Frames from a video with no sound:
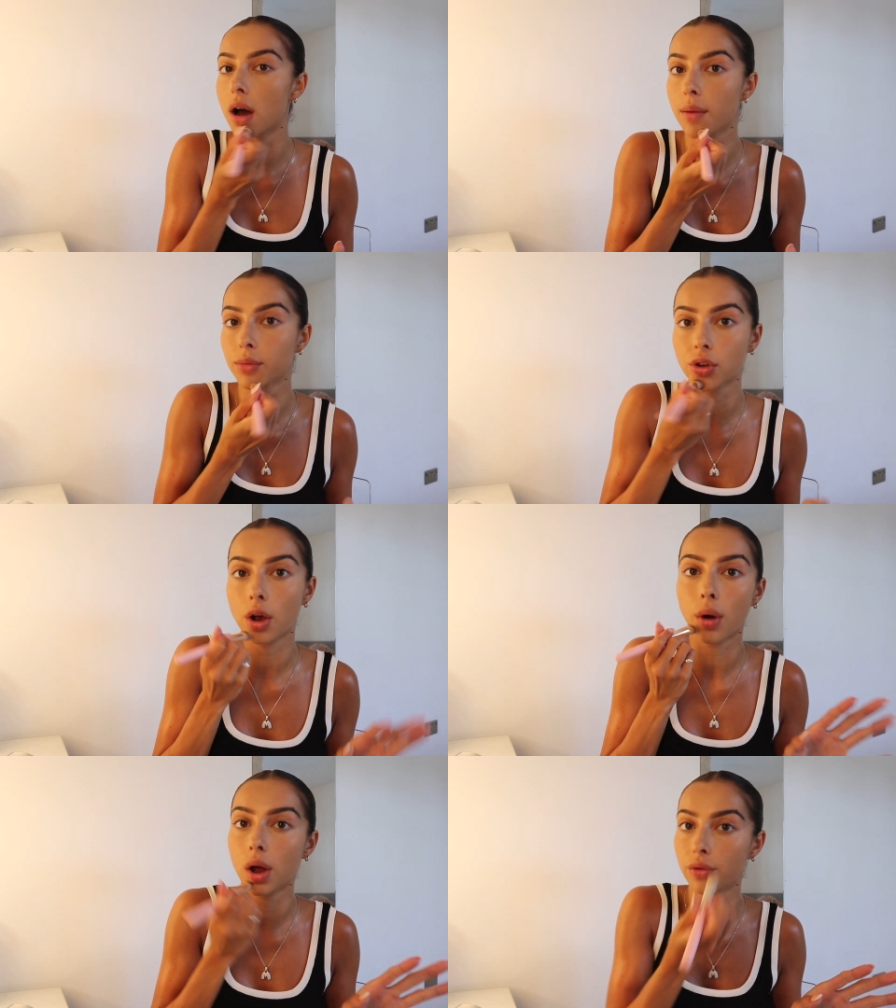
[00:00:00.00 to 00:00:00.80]
I'm
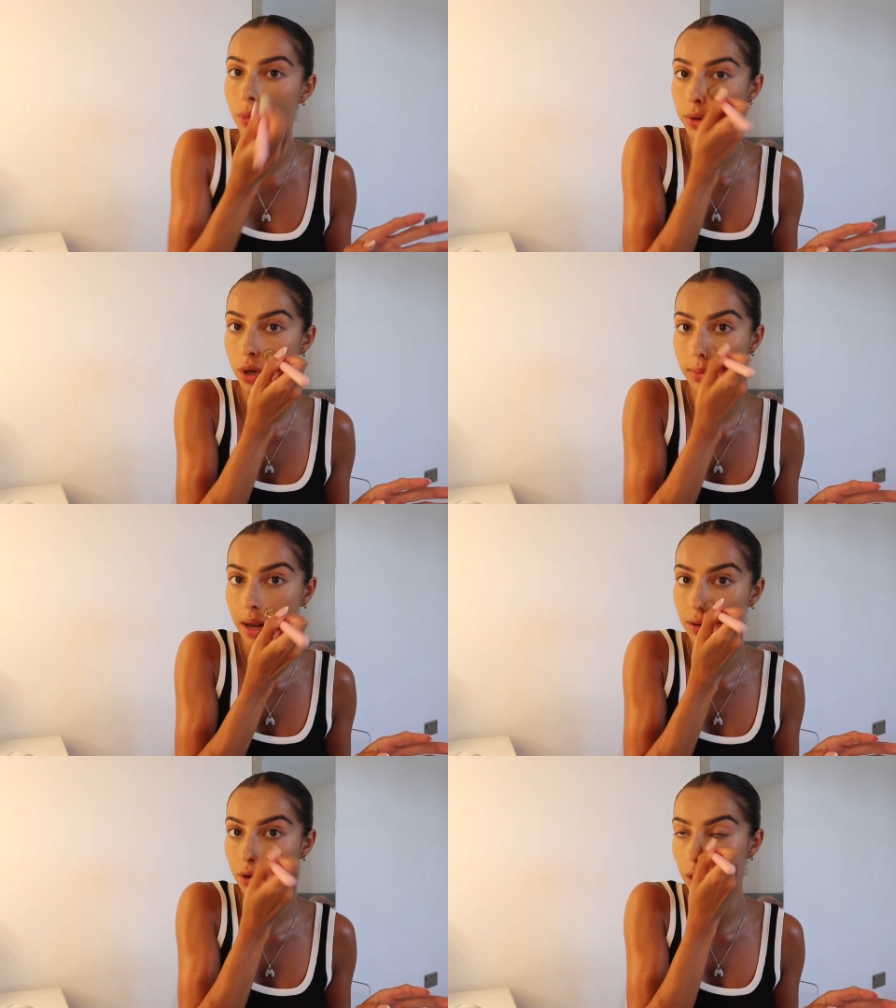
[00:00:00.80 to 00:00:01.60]
so over beauty
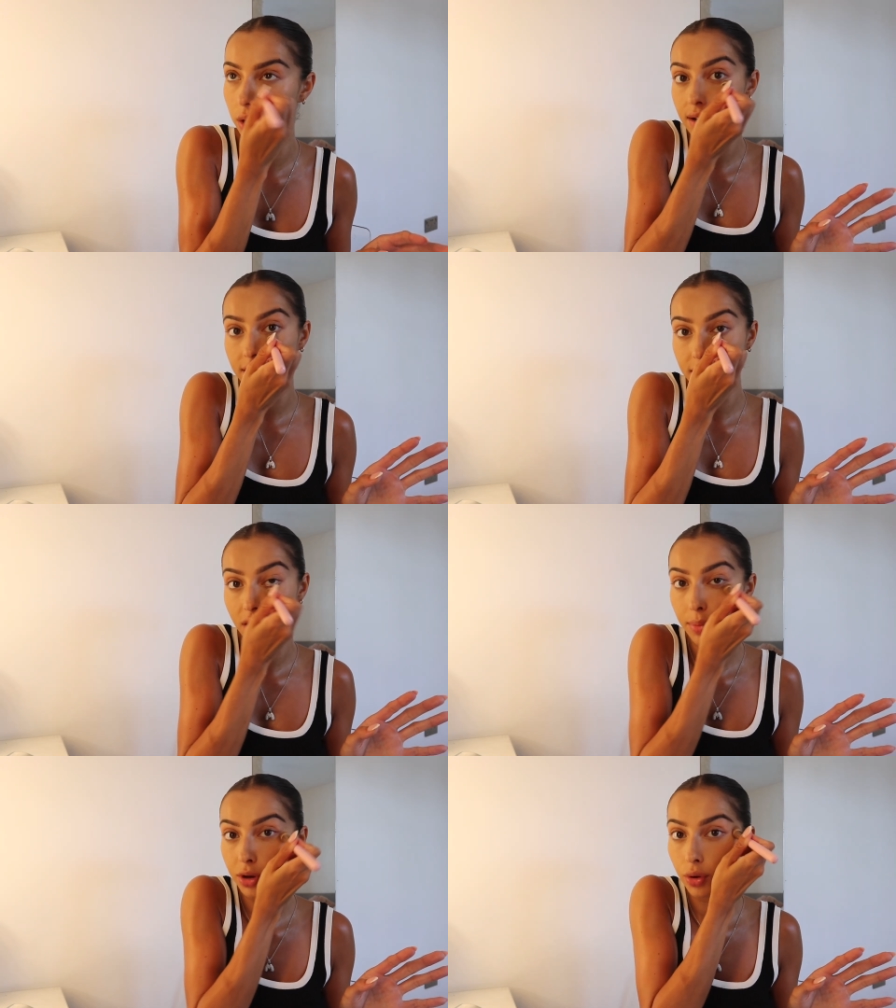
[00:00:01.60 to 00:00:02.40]
blenders. Since
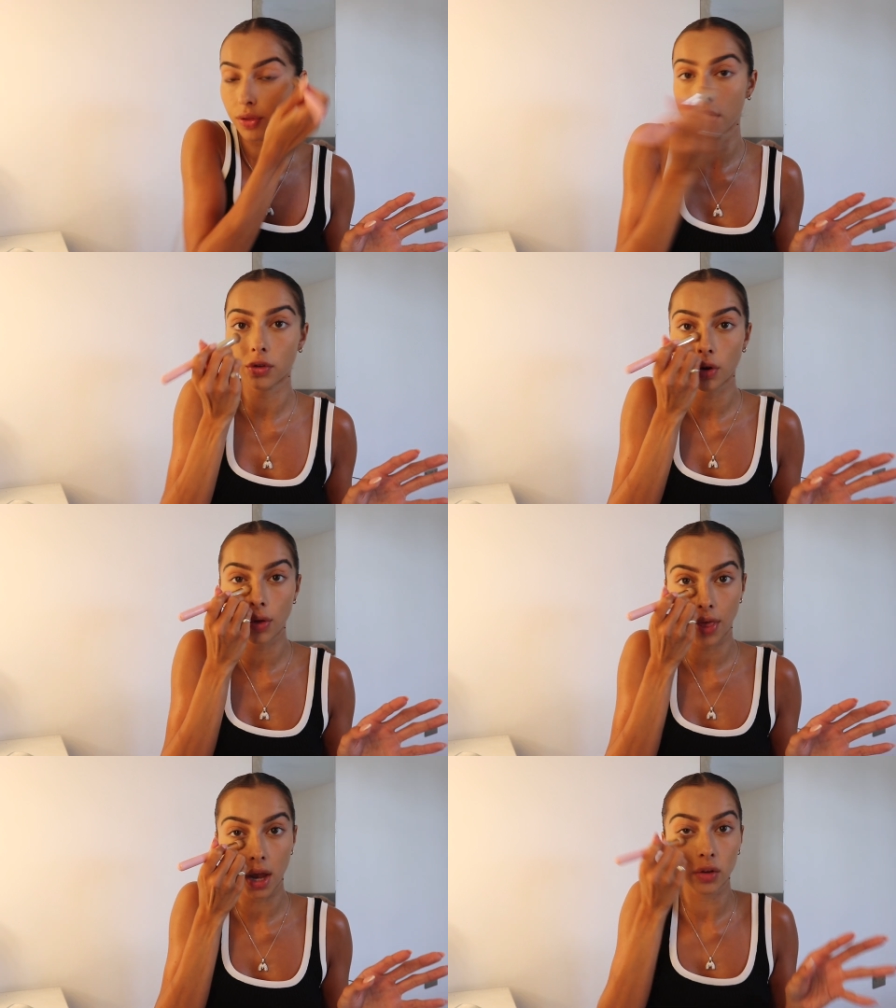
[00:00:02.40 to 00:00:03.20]
I've been doing those 2
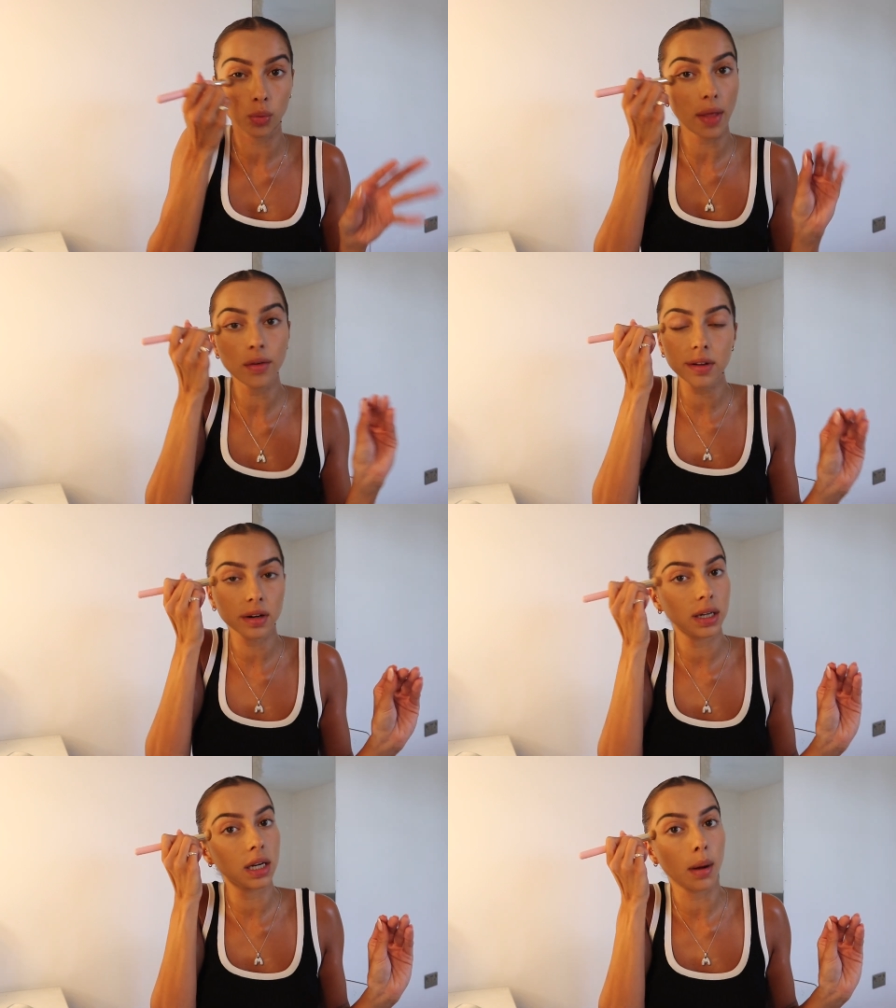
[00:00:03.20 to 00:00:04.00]
things, whether it's
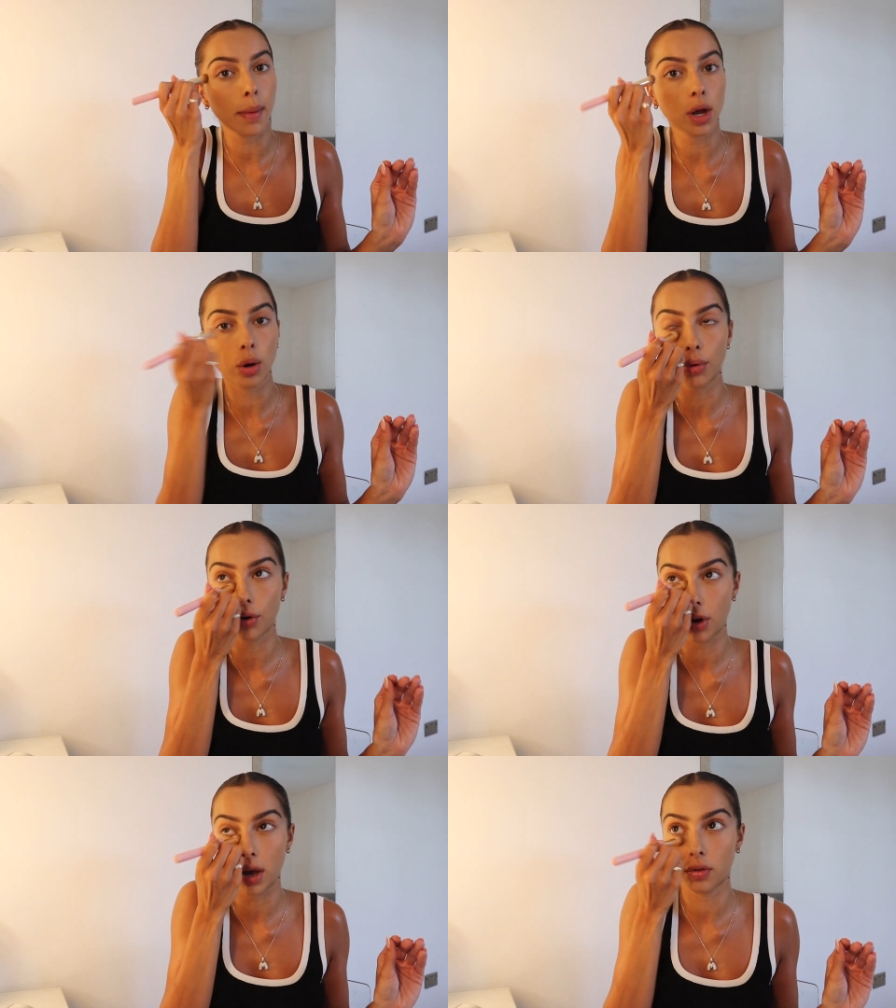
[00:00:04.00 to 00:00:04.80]
cleaning my makeup
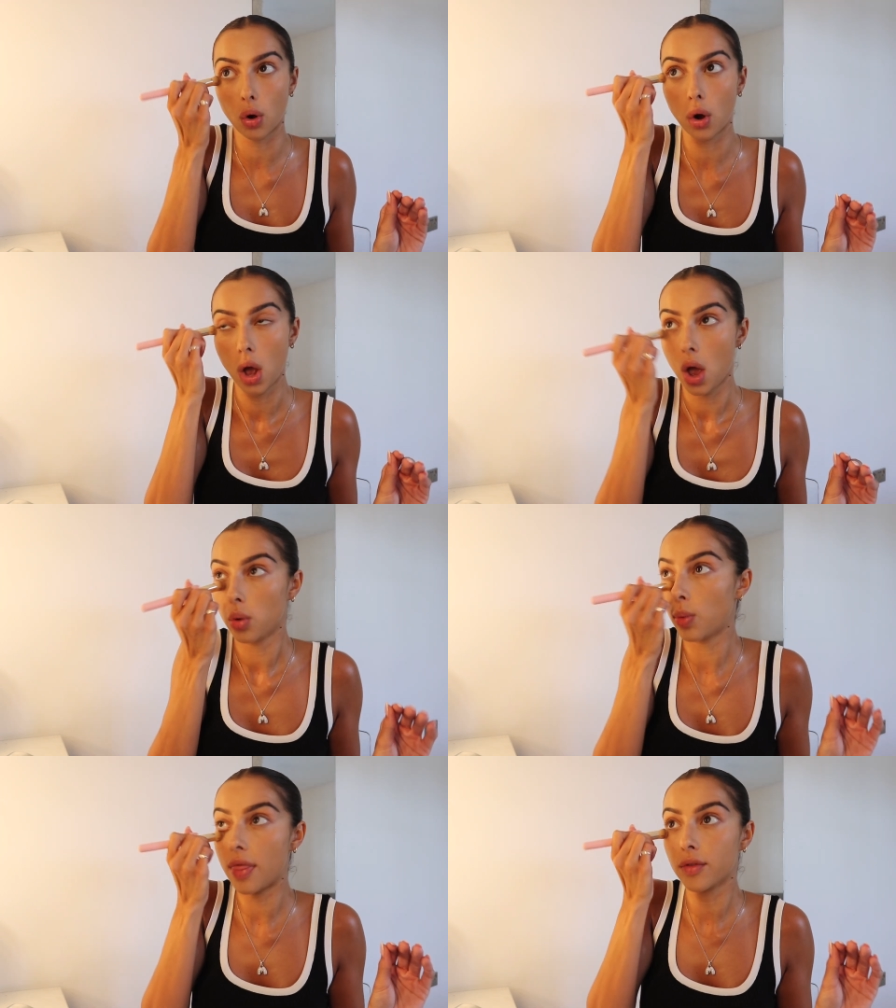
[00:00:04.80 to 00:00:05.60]
brushes or
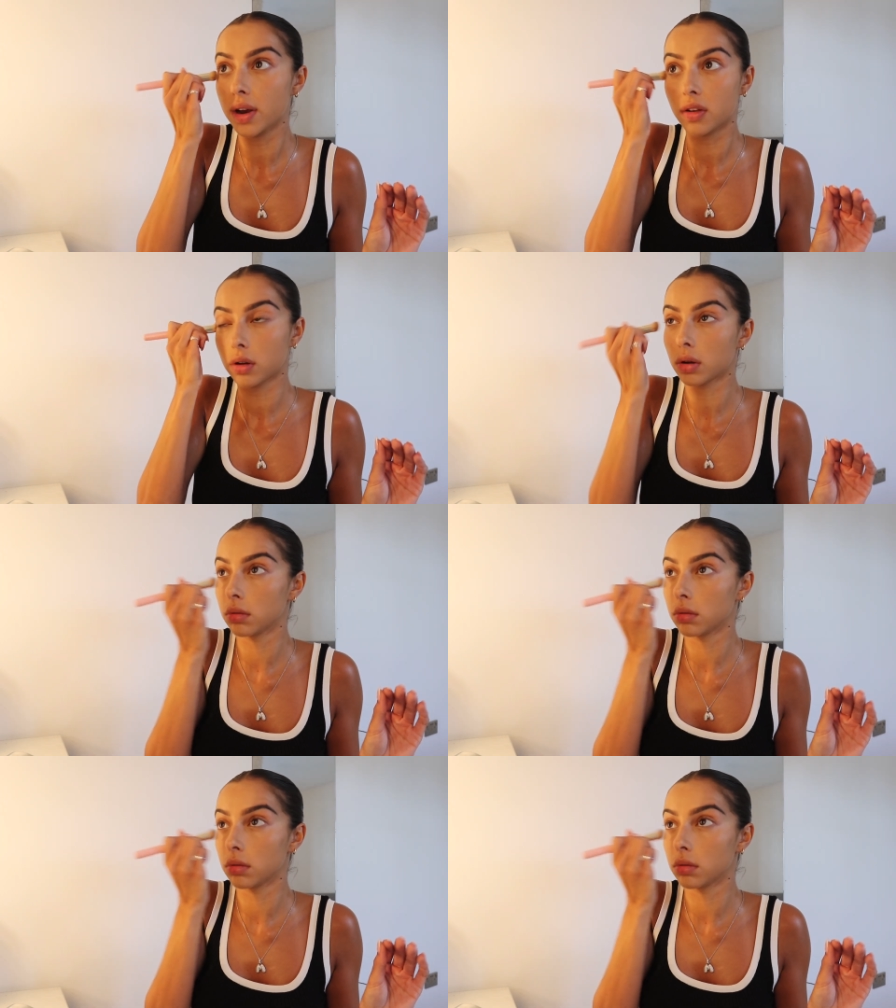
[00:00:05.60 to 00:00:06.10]
whether it's